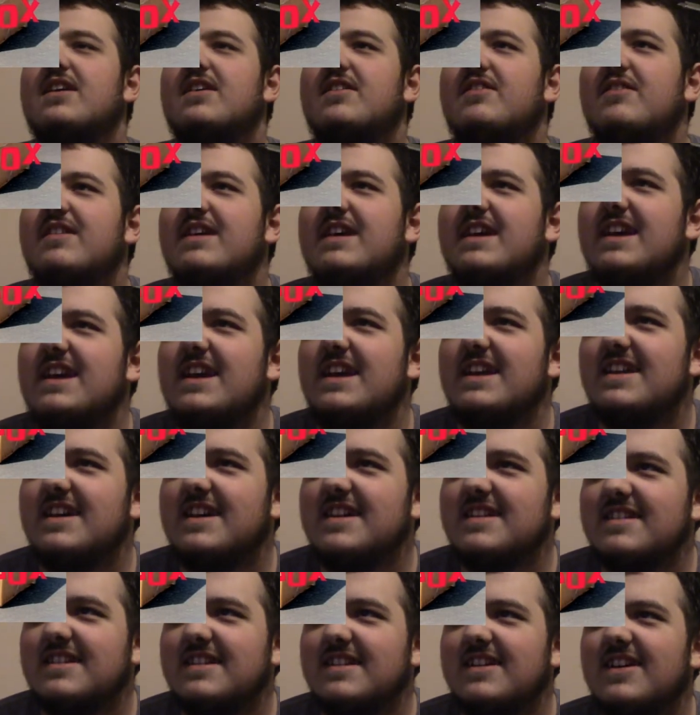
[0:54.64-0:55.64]
Wait, he
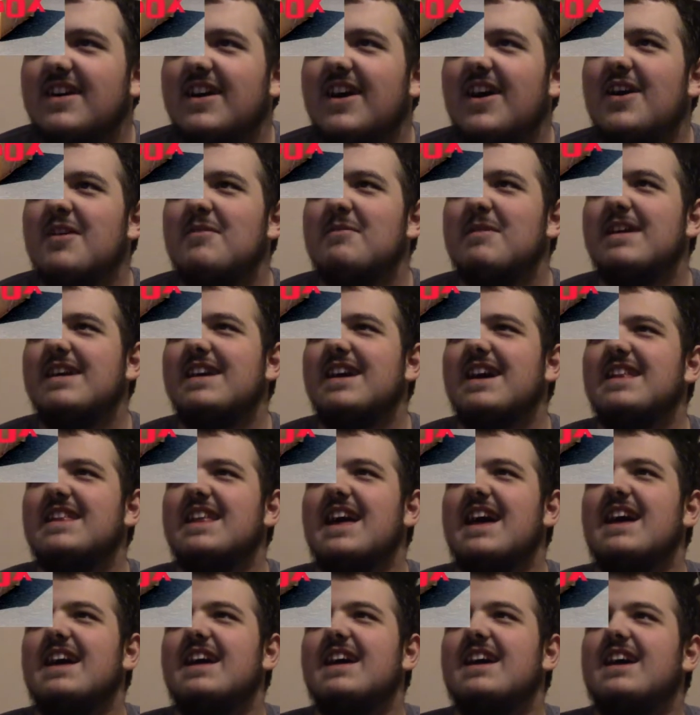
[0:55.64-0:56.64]
does? Oh my god,
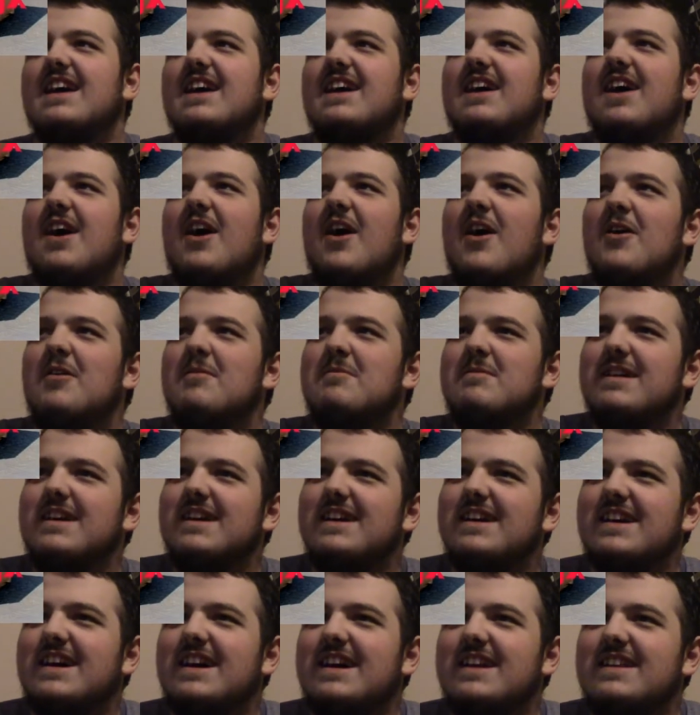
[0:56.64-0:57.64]
that— oh my
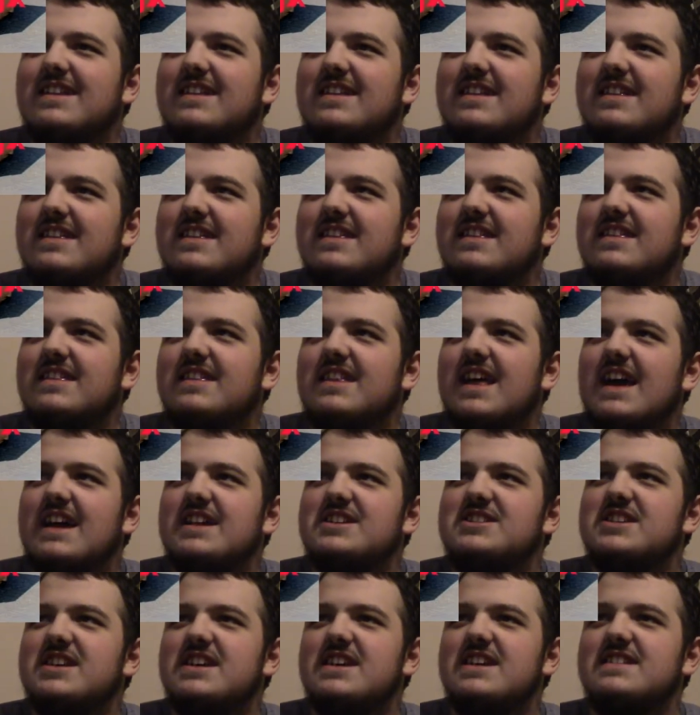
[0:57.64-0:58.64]
god, that
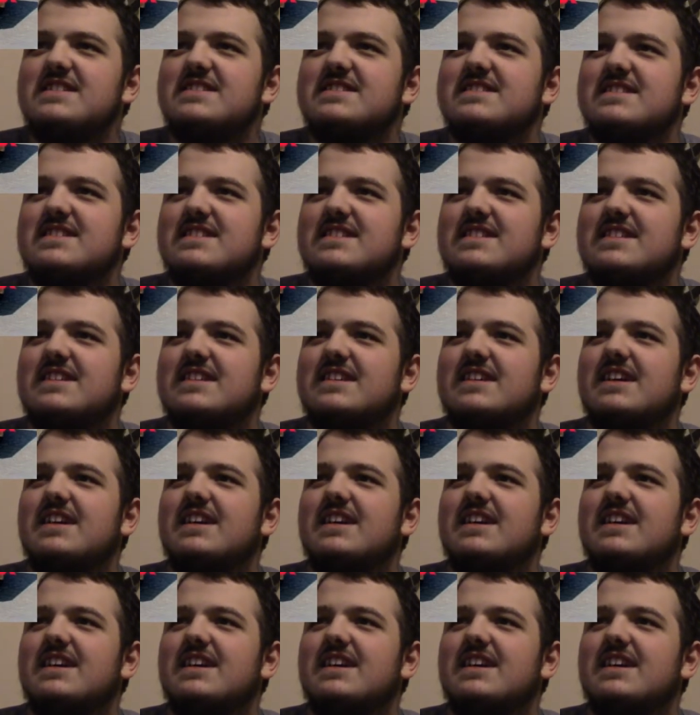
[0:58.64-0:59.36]
chainsaw.